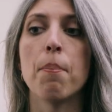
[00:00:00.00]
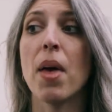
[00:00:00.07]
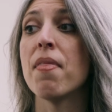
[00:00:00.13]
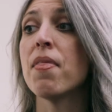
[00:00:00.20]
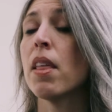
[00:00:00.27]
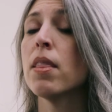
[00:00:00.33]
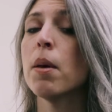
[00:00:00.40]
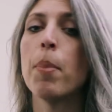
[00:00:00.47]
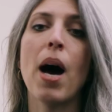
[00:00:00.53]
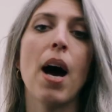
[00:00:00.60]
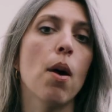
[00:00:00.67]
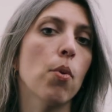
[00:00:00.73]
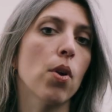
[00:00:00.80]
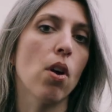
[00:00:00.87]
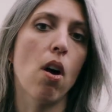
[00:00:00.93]
and then the
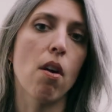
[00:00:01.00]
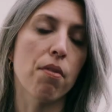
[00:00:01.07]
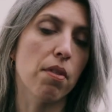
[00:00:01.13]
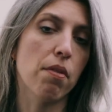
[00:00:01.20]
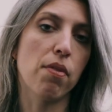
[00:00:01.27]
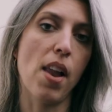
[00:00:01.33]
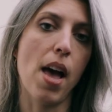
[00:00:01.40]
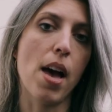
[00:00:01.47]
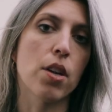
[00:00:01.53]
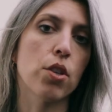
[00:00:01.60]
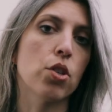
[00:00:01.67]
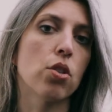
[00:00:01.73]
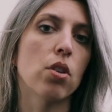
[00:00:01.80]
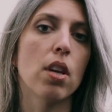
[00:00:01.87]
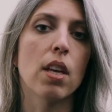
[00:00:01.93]
power of the
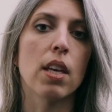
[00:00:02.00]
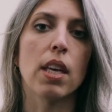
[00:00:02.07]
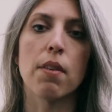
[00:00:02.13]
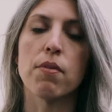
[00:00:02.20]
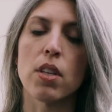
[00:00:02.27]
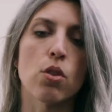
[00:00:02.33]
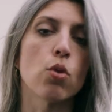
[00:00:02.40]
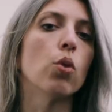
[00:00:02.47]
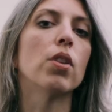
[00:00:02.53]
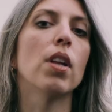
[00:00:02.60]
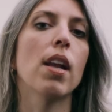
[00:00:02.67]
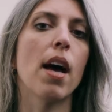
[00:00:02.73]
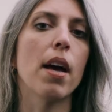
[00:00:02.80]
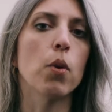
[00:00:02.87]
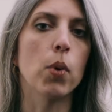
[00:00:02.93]
flash gives us all
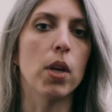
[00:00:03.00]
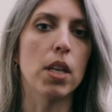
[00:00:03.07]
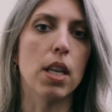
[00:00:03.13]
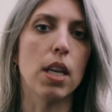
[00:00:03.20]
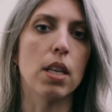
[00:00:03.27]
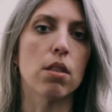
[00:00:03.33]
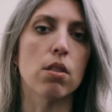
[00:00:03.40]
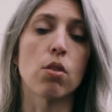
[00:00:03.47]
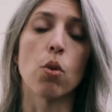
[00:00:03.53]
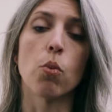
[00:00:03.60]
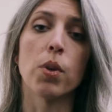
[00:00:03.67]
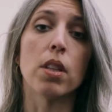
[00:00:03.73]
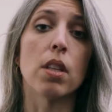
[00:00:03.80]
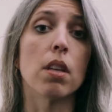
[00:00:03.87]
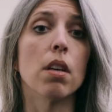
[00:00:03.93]
the light we need. So
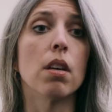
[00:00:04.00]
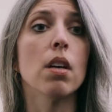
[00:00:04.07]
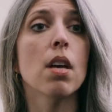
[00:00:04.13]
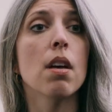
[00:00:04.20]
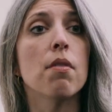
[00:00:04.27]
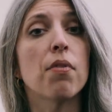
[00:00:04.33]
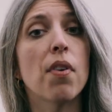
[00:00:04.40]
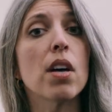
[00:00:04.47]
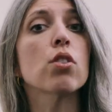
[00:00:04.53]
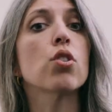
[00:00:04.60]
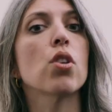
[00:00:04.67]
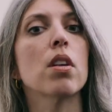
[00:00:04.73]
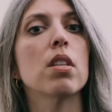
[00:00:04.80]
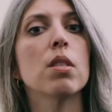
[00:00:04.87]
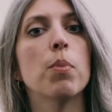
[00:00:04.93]
with the fast
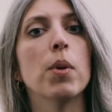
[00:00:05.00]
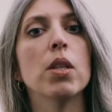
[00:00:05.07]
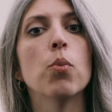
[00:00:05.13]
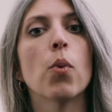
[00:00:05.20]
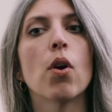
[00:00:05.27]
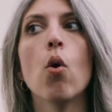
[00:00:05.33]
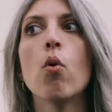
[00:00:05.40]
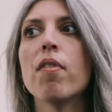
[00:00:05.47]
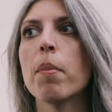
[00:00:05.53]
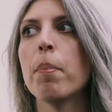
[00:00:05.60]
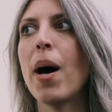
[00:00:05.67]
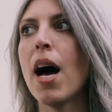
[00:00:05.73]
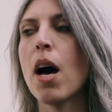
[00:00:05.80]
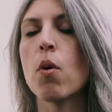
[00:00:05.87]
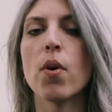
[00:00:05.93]
shutter speed, we're
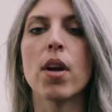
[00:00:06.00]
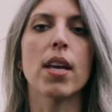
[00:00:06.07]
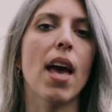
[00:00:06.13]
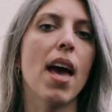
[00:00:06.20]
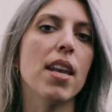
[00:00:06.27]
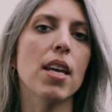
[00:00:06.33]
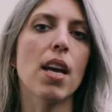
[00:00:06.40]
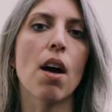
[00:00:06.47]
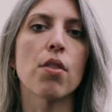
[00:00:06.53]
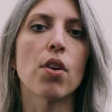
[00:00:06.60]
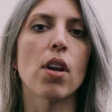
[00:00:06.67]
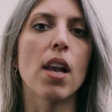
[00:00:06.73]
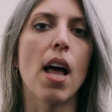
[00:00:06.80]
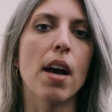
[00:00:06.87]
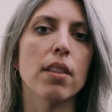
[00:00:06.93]
overpowering any other
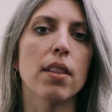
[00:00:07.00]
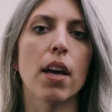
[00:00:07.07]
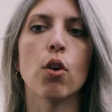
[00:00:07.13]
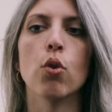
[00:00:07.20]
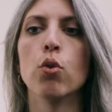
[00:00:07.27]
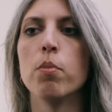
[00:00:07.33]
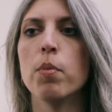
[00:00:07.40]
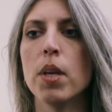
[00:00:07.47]
light that could